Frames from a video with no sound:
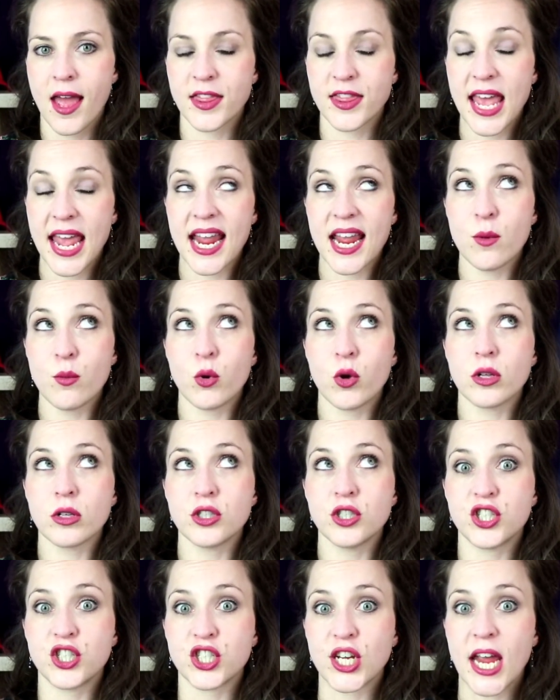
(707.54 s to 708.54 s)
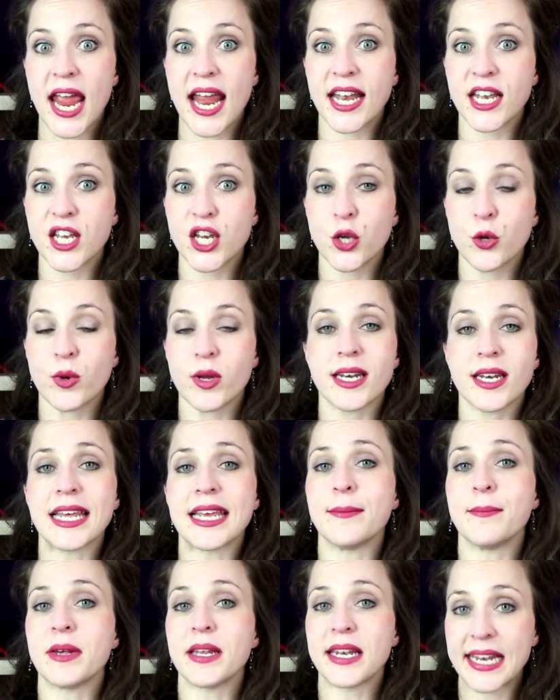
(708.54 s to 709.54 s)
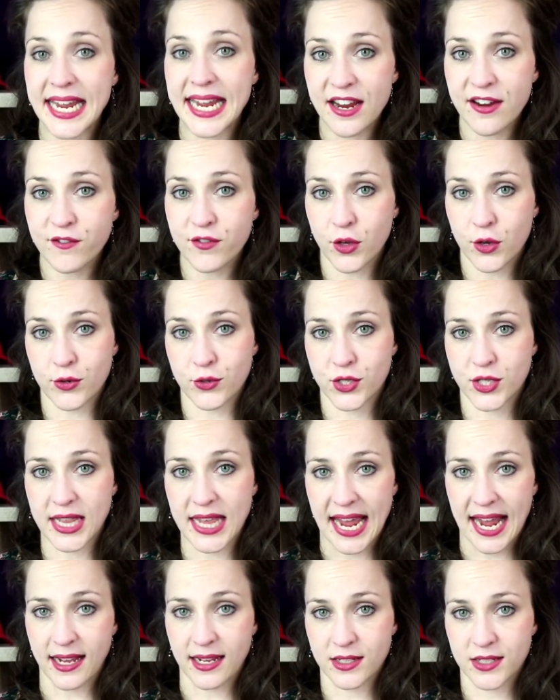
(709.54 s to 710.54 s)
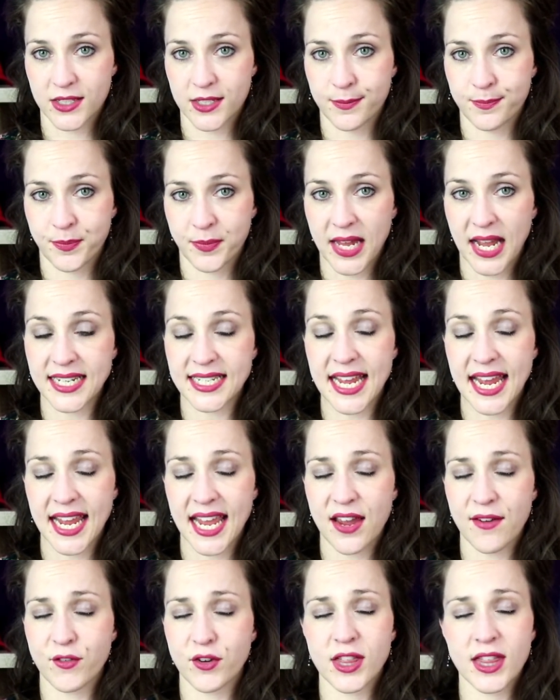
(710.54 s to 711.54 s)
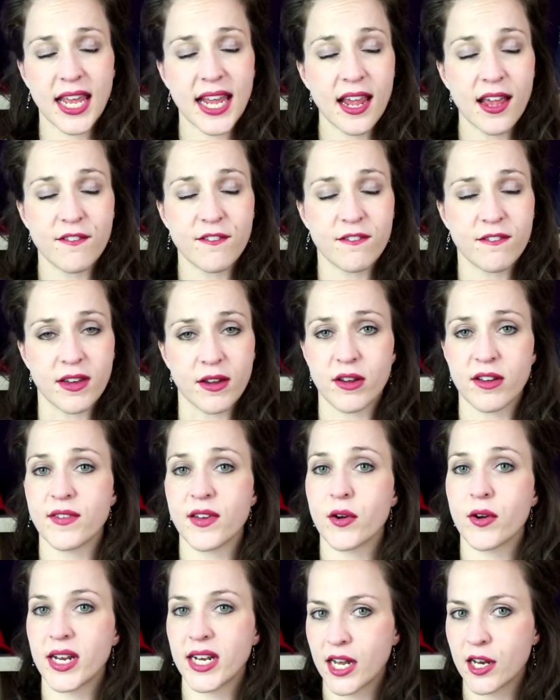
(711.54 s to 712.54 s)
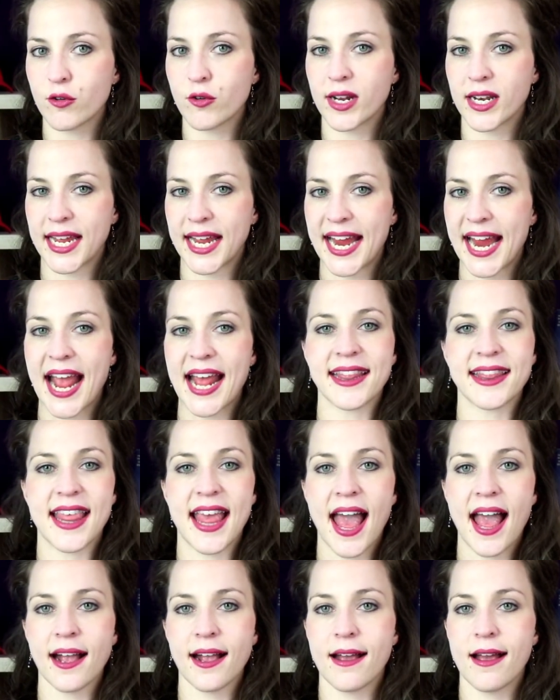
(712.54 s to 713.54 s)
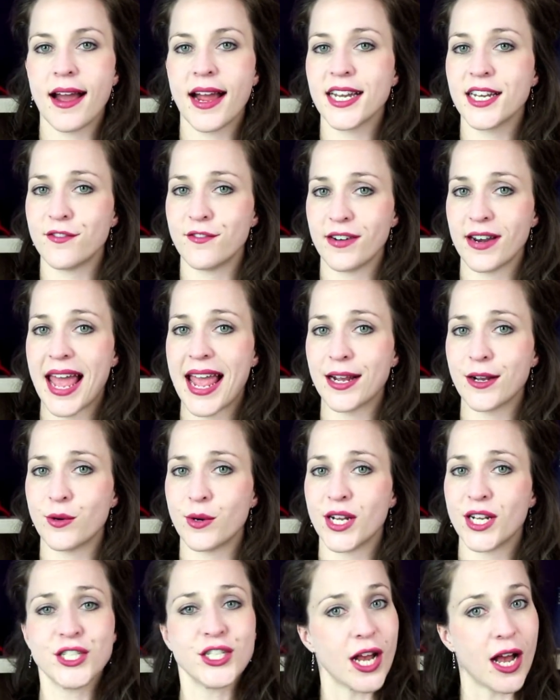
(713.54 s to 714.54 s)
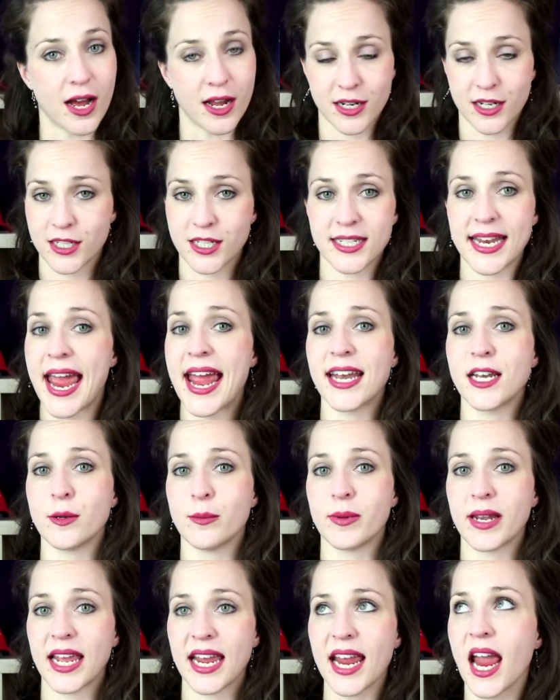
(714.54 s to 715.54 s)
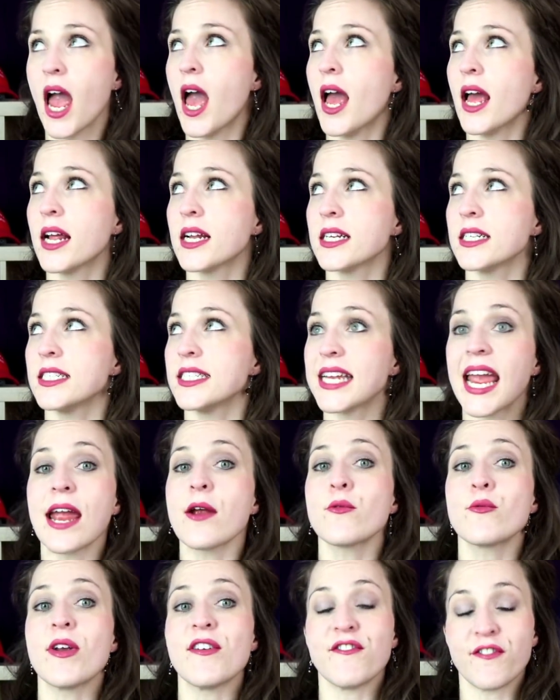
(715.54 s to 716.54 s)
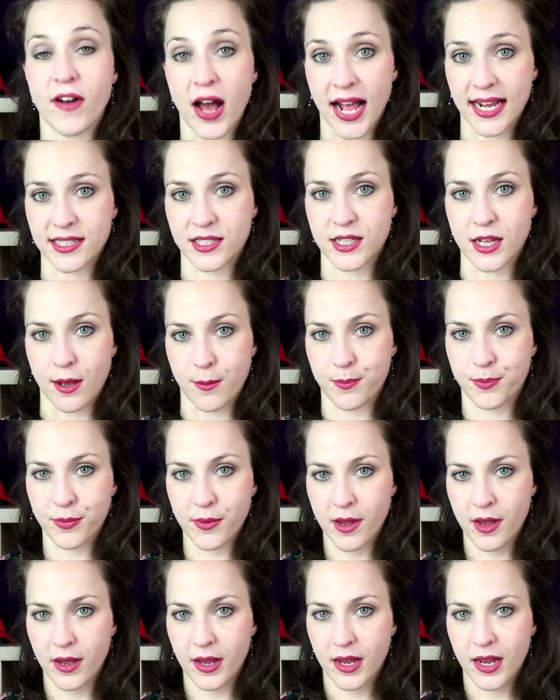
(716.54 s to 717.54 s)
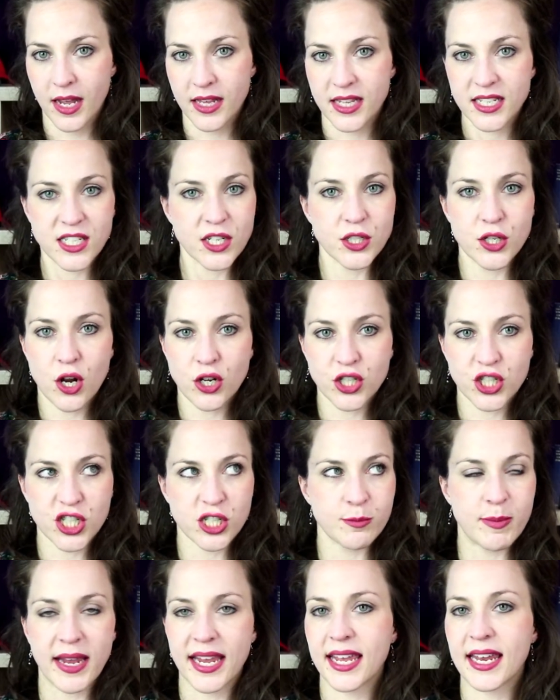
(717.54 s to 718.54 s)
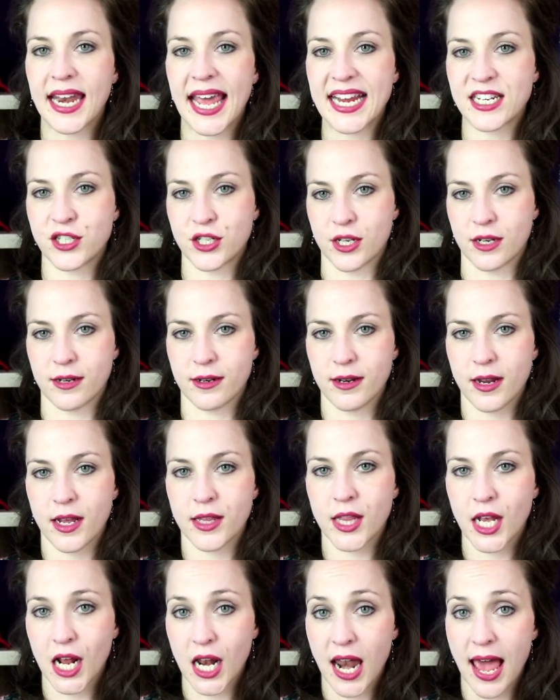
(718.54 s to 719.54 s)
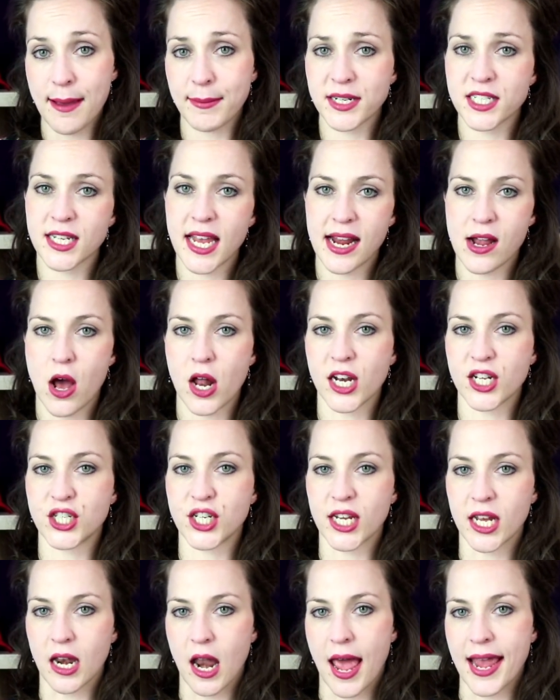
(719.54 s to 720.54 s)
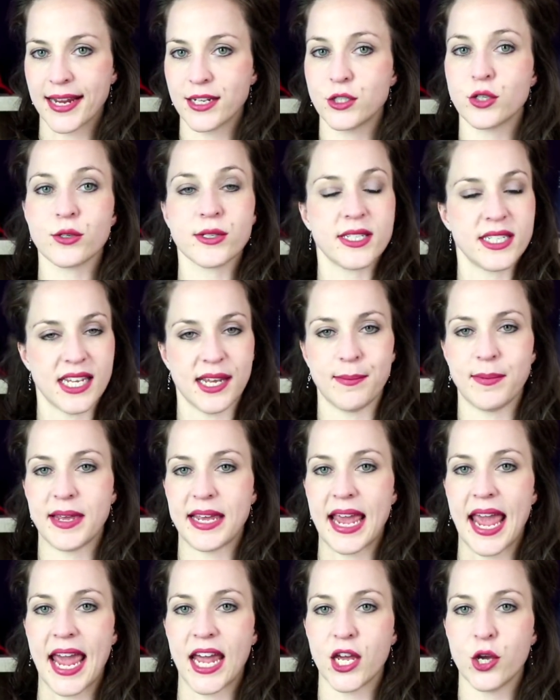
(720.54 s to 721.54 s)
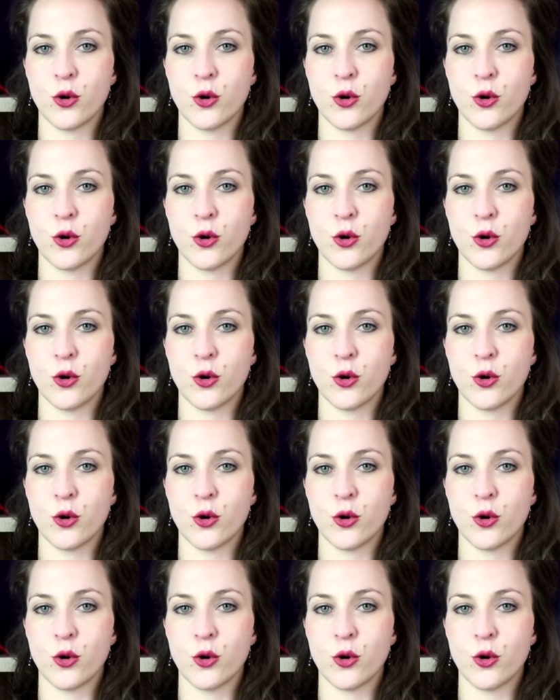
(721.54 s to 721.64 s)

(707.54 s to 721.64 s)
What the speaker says: they will genuinely believe those things. They take everything very, very literally, and that kind of language, understandably, terrifies them. This is not just speculation. The Climate Psychology Alliance, or CPA,